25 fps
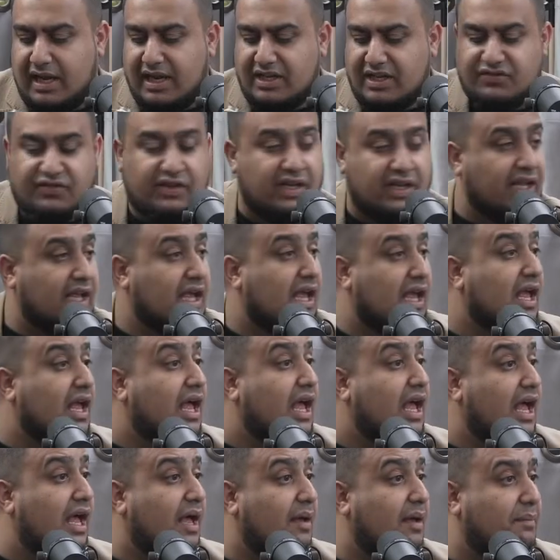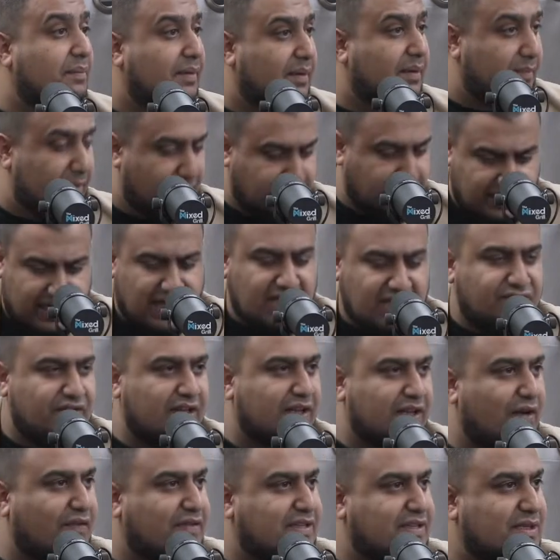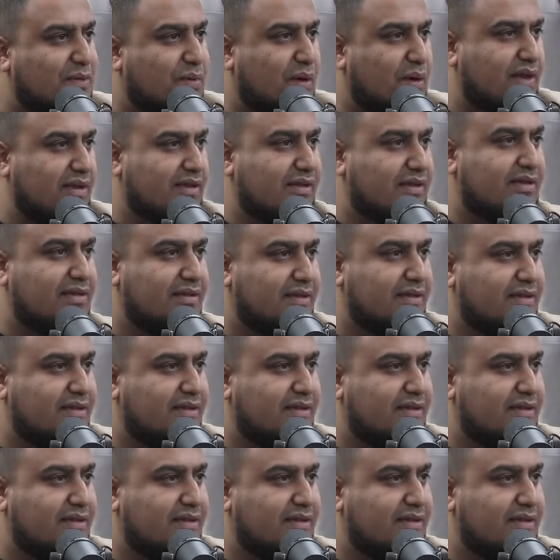a nice feeling. But it was a nice feeling, obviously, when